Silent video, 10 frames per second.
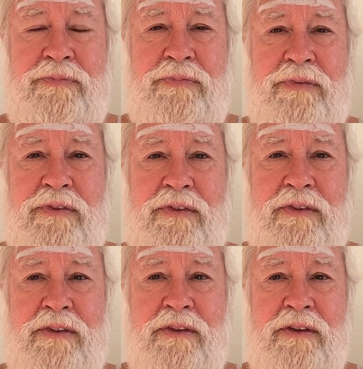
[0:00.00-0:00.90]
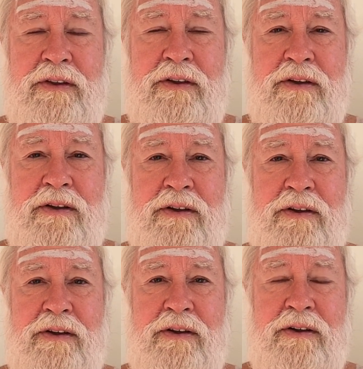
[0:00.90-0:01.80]

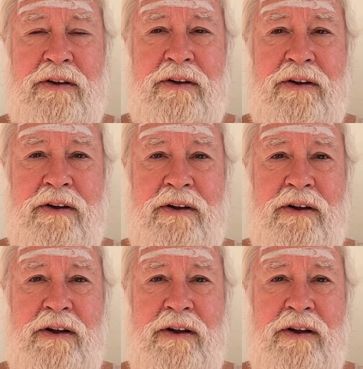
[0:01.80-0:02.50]
(silence)